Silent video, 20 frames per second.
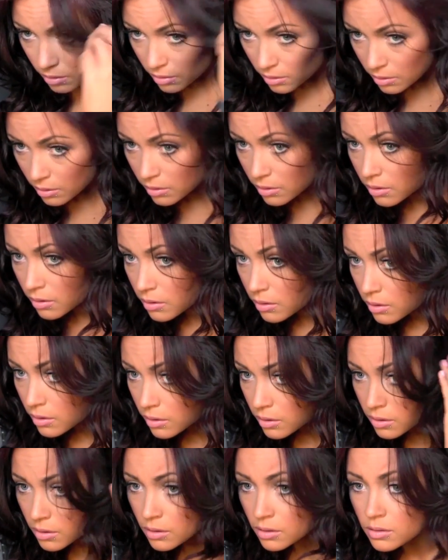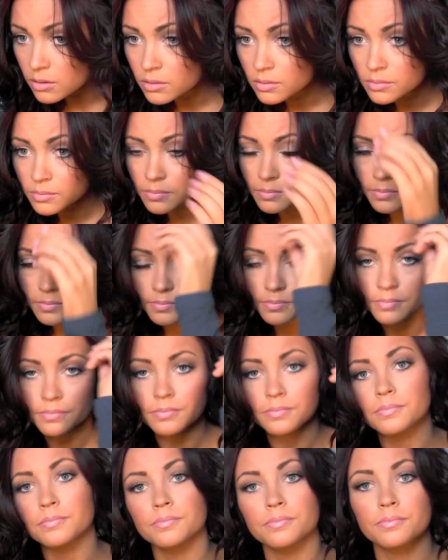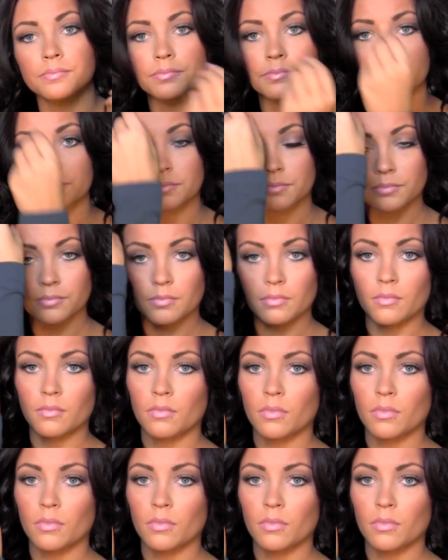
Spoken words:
No one is speaking in this clip.